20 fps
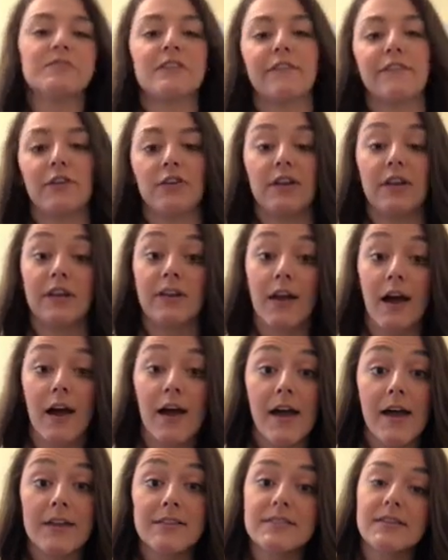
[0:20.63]
If you did
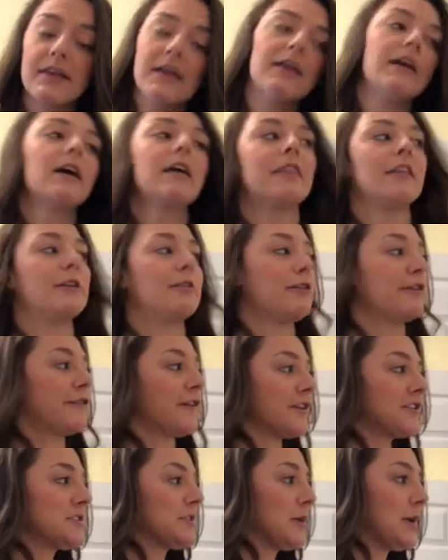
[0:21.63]
not, then
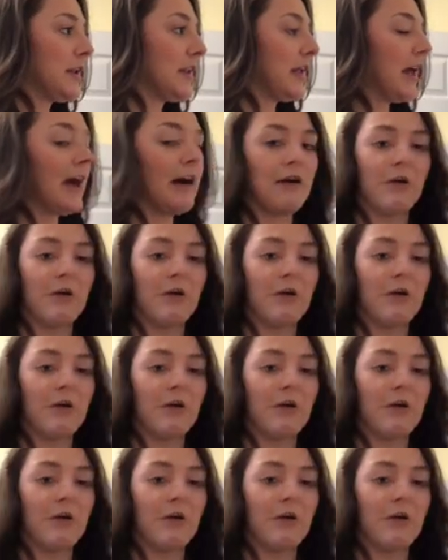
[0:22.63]
refer to it now